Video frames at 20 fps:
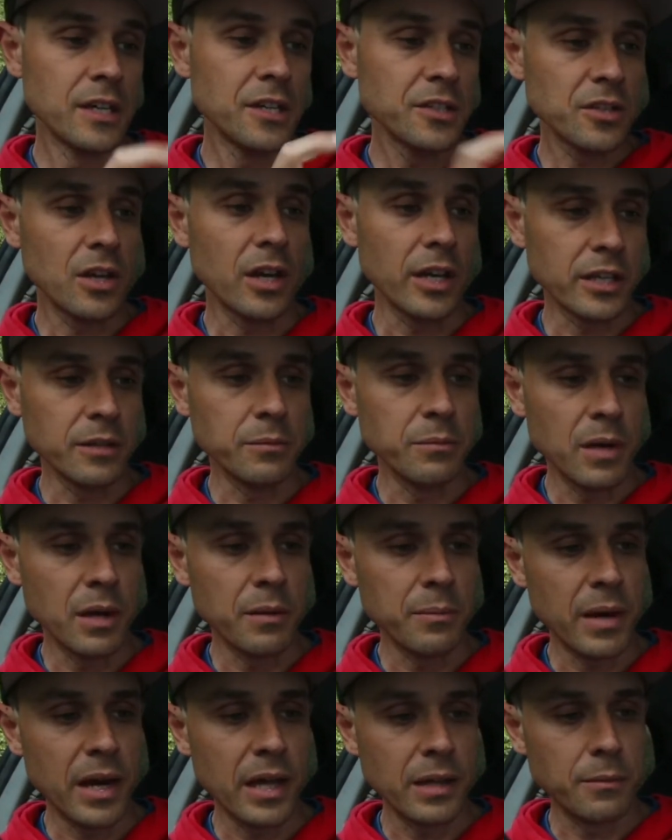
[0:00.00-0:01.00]
so I
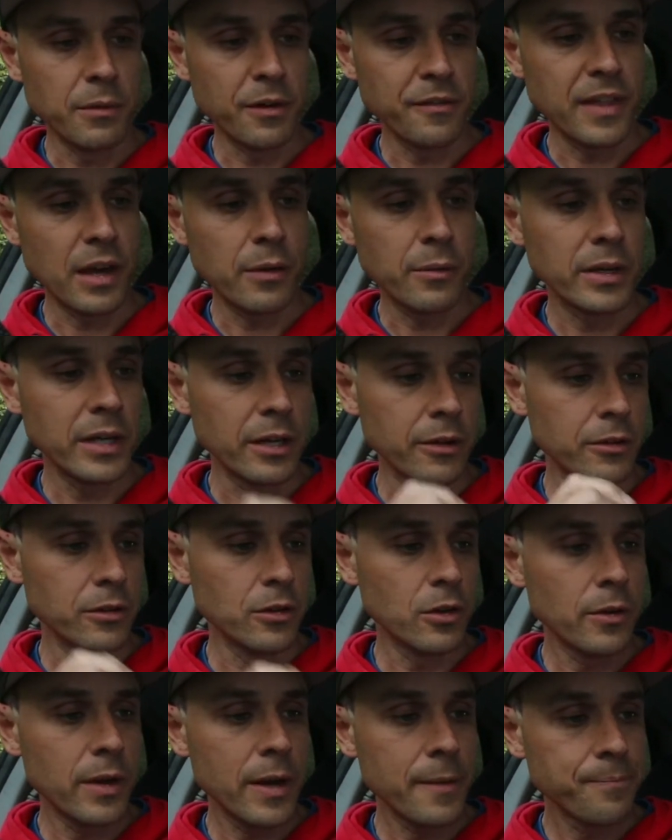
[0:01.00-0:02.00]
buy them off that one here in
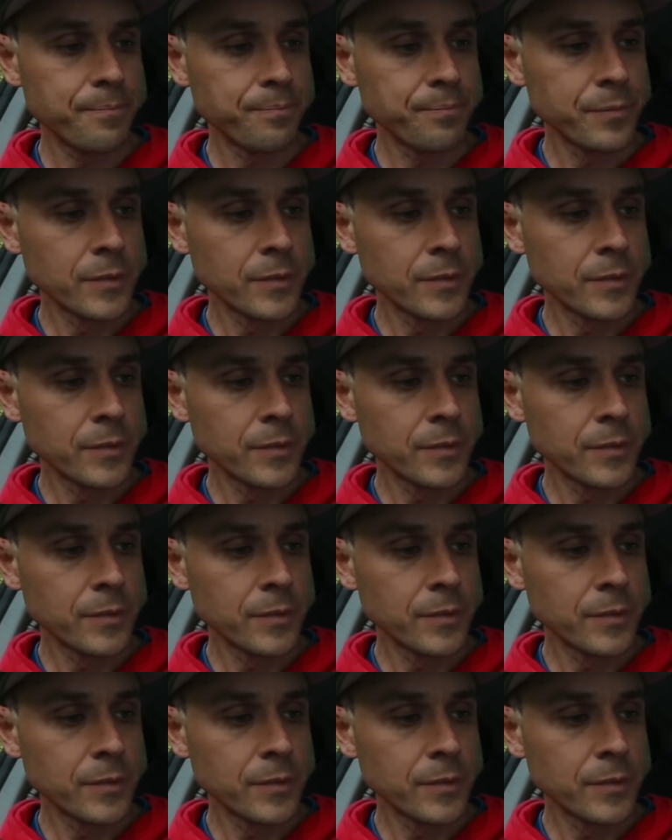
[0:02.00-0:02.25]
Norway.